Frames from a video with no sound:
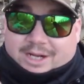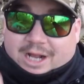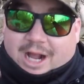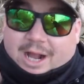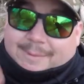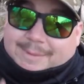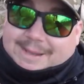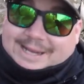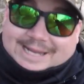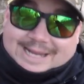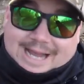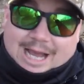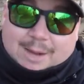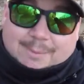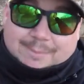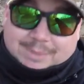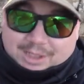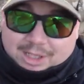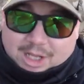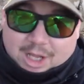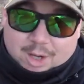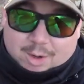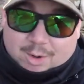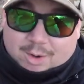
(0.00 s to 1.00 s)
comment down
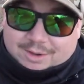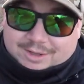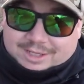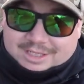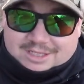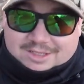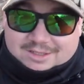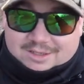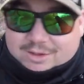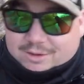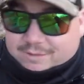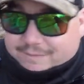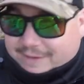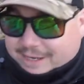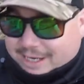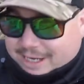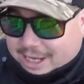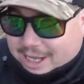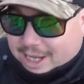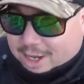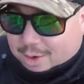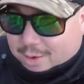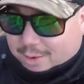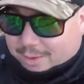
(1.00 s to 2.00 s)
below on this little
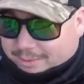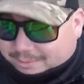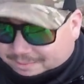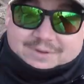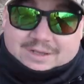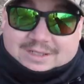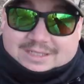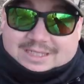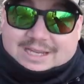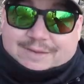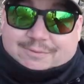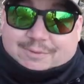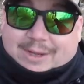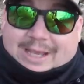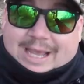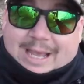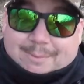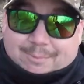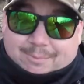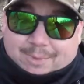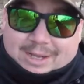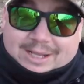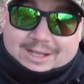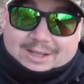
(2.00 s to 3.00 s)
video and see if we
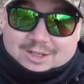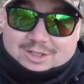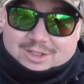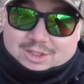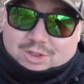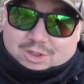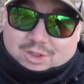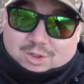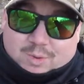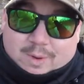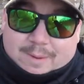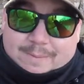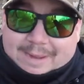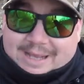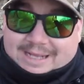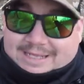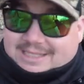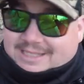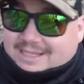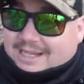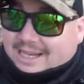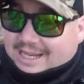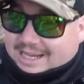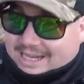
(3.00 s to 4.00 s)
can't bring those little swim
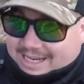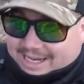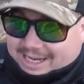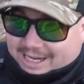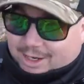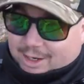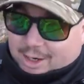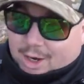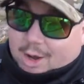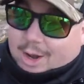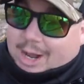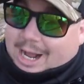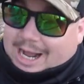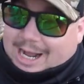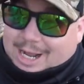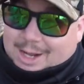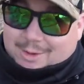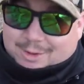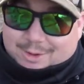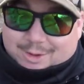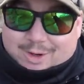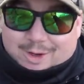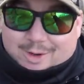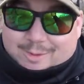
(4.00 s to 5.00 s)
baits here in
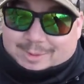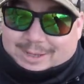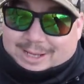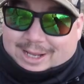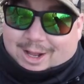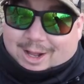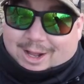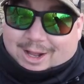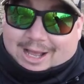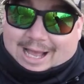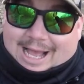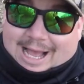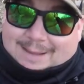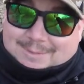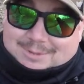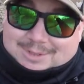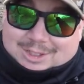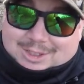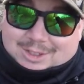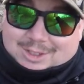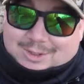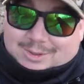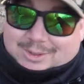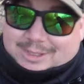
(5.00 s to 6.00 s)
Ohio. They're gonna be
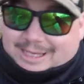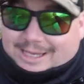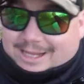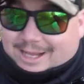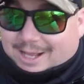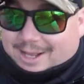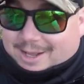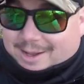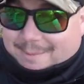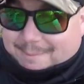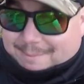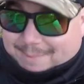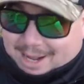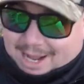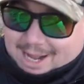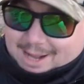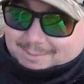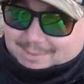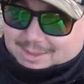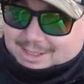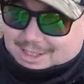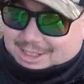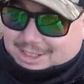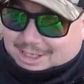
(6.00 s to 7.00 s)
absolutely
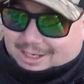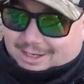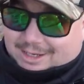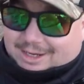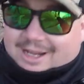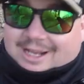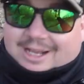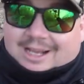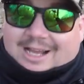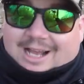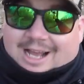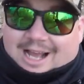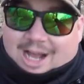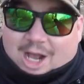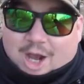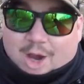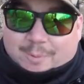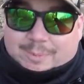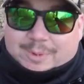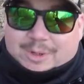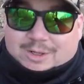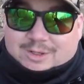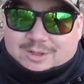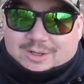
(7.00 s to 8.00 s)
bomb this year. I
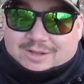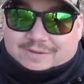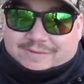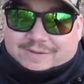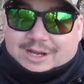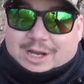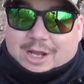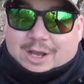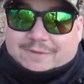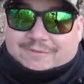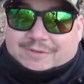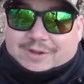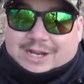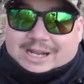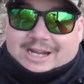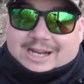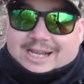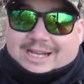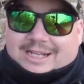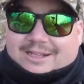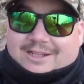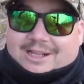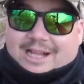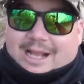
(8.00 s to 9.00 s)
hope you enjoyed the video. If you did,
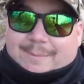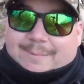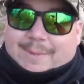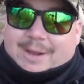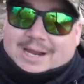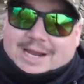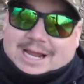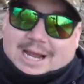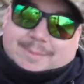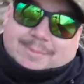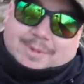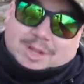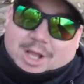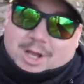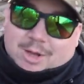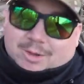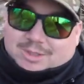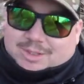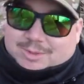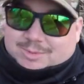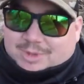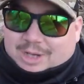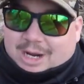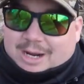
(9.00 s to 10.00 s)
hit the like button down
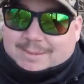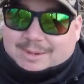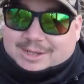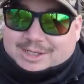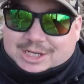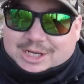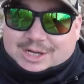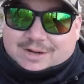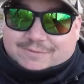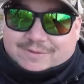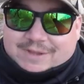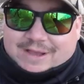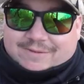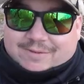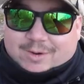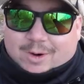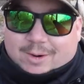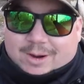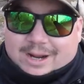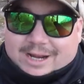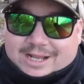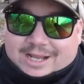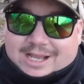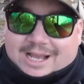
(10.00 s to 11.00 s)
below. Subscribe to my channel if you haven't
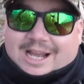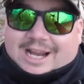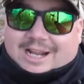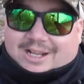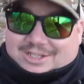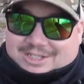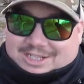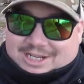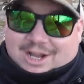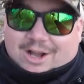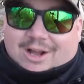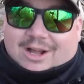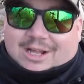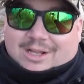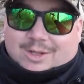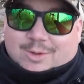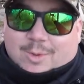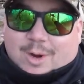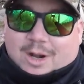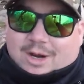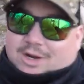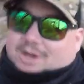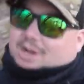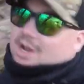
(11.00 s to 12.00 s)
already, and I'll see y'all on
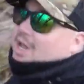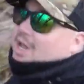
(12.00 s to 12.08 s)
the water.